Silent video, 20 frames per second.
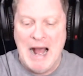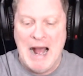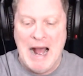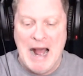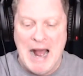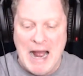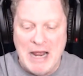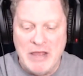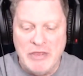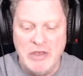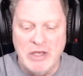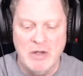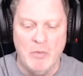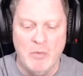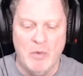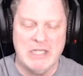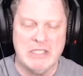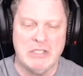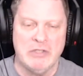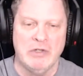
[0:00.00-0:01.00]
I think
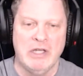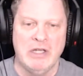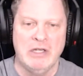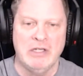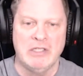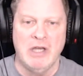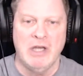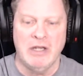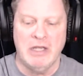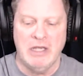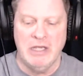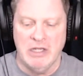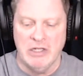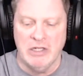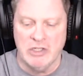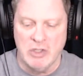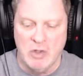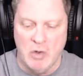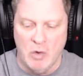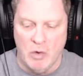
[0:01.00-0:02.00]
Western Kentucky can
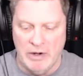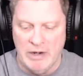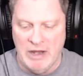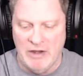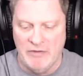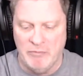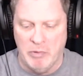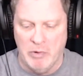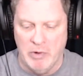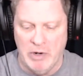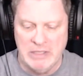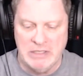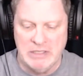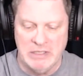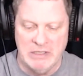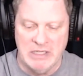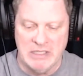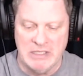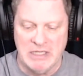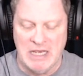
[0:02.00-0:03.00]
score enough points in
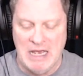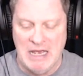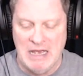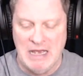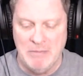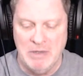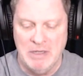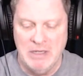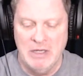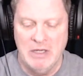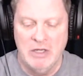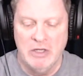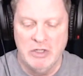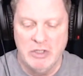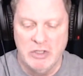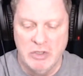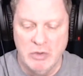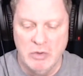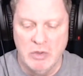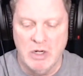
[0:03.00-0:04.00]
this game
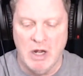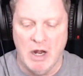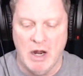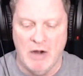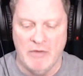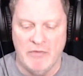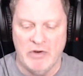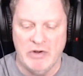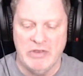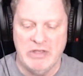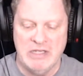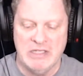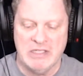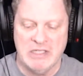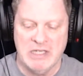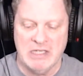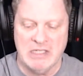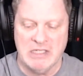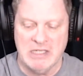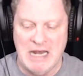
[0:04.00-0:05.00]
to cover the
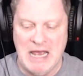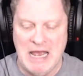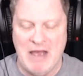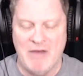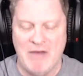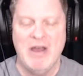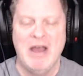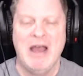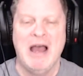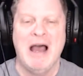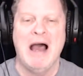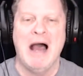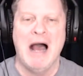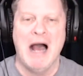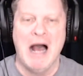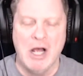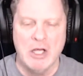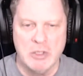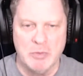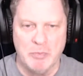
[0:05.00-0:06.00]
6.5.
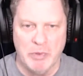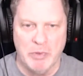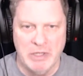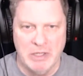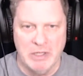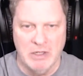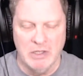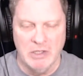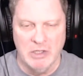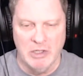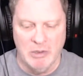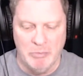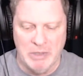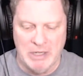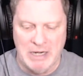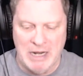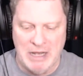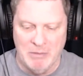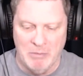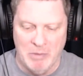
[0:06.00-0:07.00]
I'll sprinkle a little bit
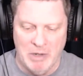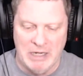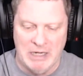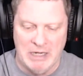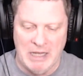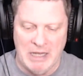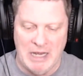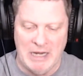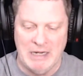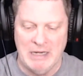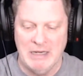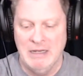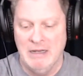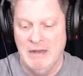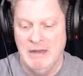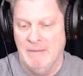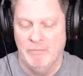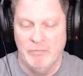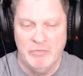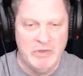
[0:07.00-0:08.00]
on the money line.
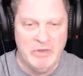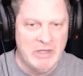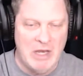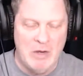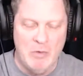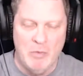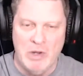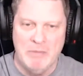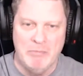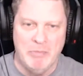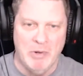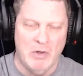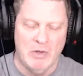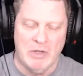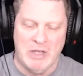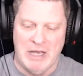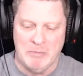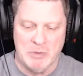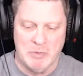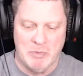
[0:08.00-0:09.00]
They win bowl
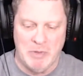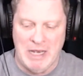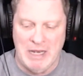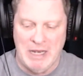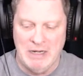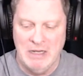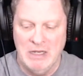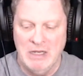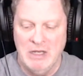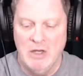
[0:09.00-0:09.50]
games, man.